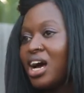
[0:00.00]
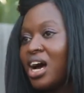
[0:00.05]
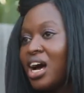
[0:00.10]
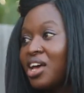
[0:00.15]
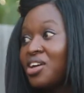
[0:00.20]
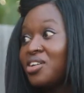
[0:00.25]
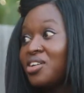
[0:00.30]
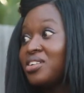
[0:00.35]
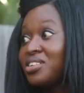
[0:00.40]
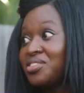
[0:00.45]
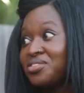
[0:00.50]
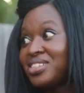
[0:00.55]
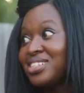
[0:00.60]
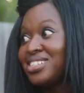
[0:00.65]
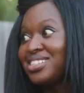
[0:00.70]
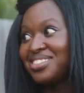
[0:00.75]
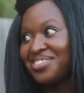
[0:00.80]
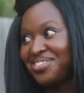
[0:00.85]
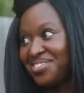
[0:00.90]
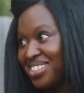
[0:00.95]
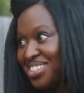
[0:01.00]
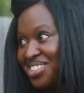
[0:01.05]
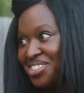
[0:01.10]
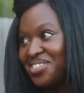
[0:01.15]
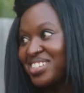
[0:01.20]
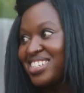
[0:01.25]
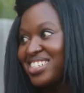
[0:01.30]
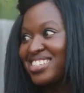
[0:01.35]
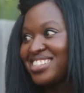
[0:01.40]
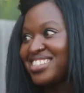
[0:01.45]
I only
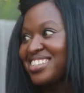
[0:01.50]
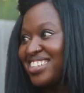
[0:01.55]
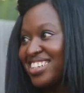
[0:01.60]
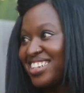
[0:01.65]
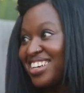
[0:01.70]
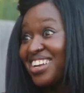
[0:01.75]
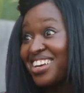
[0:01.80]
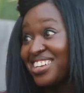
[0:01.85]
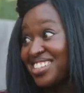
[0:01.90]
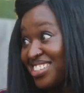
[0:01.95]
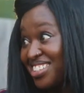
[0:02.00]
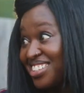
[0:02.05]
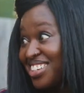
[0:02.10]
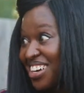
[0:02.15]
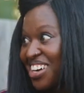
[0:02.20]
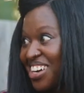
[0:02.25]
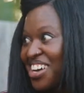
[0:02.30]
just registered it last year.